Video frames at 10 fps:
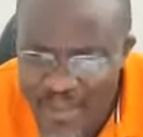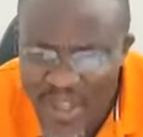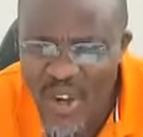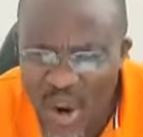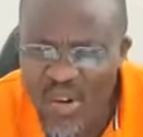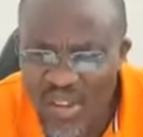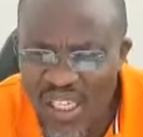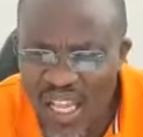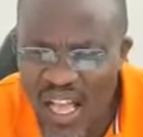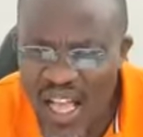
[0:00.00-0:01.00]
because
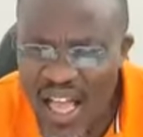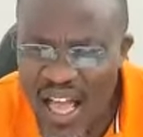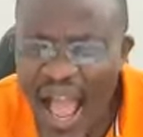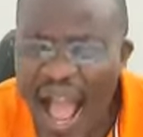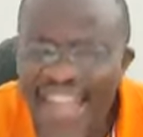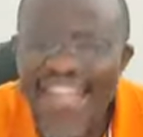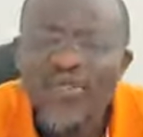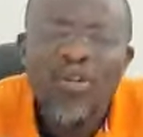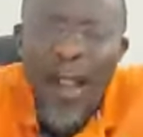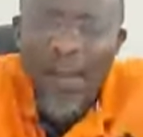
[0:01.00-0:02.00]
I need
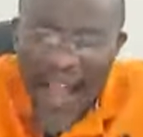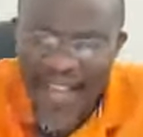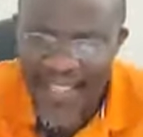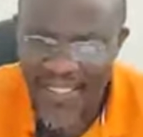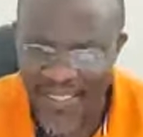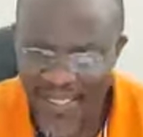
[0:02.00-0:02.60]
to help others?